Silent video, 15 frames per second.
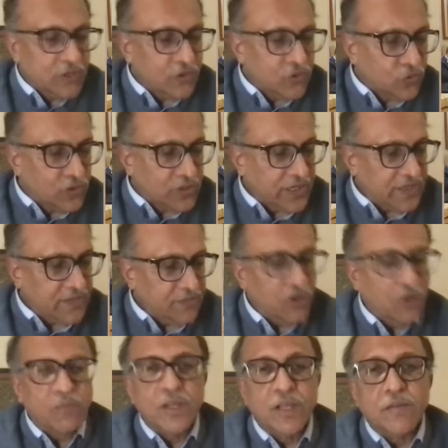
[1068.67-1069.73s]
Ukraine
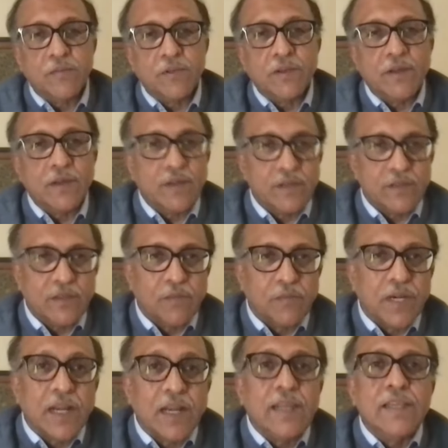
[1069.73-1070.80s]
problem, the
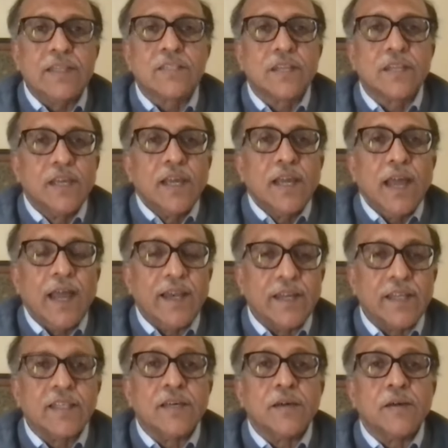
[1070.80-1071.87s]
Middle East and
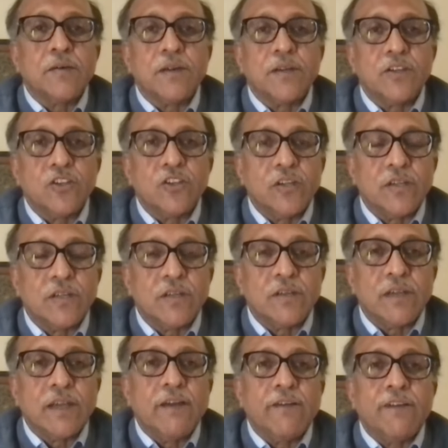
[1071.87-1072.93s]
other
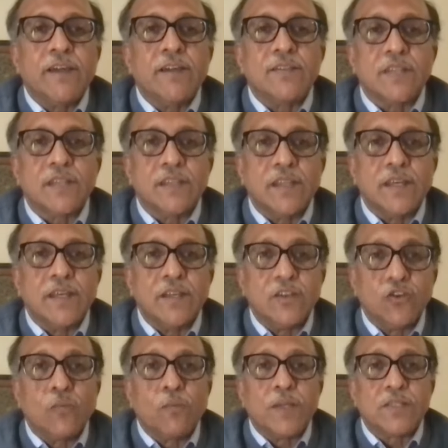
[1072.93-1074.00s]
areas in the
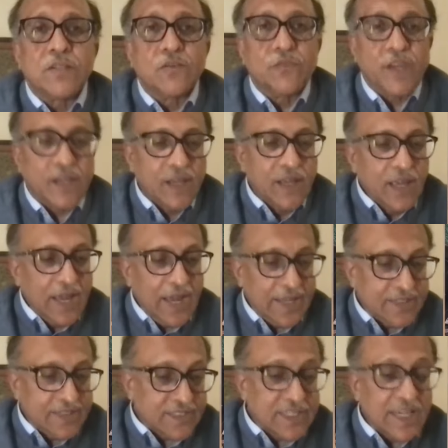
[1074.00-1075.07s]
Indo-Pacific,
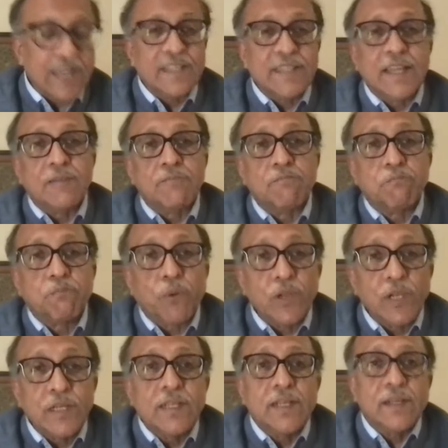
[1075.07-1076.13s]
and said that
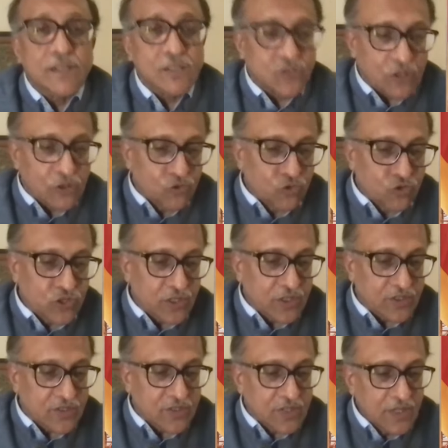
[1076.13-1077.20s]
political
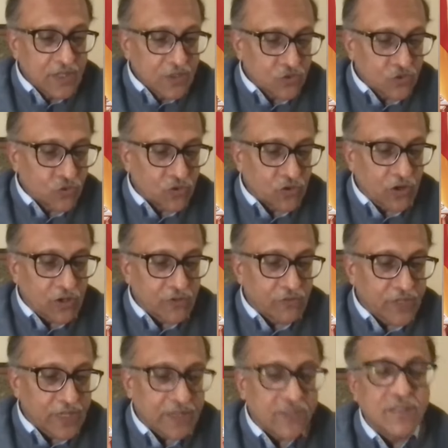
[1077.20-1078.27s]
solutions to
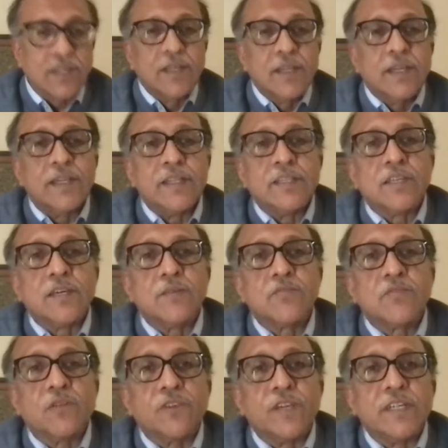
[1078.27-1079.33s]
conflicts in
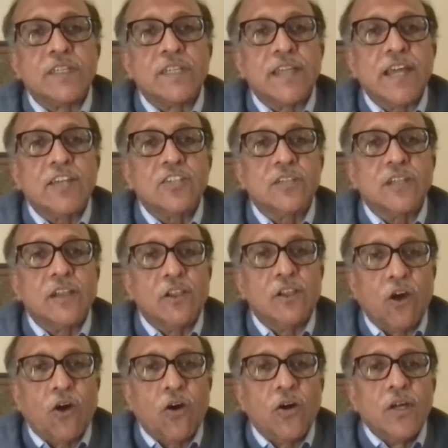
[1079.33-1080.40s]
terms of international
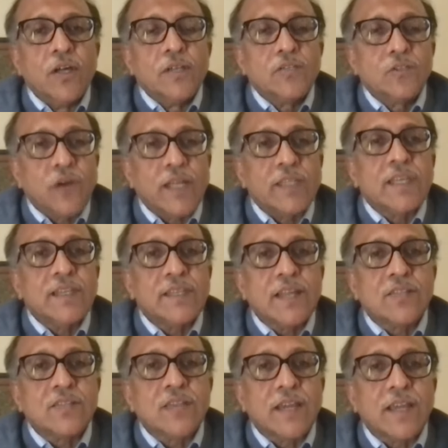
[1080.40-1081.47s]
law. So I think
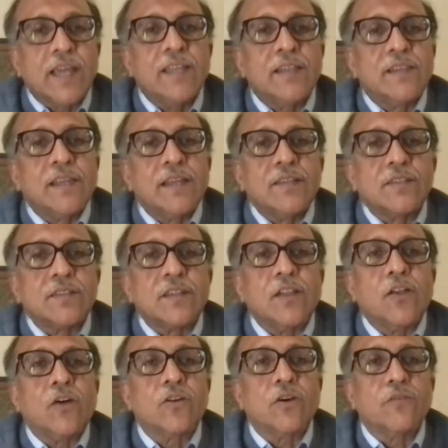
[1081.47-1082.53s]
that's, again, there's a
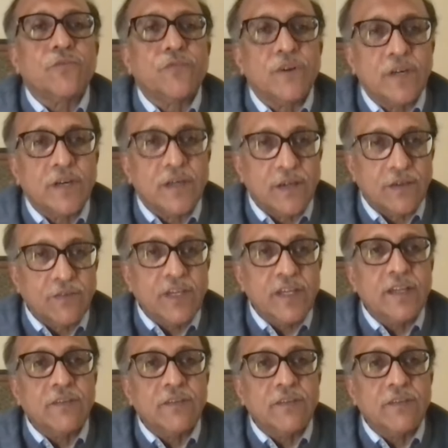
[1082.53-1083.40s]
lot of very,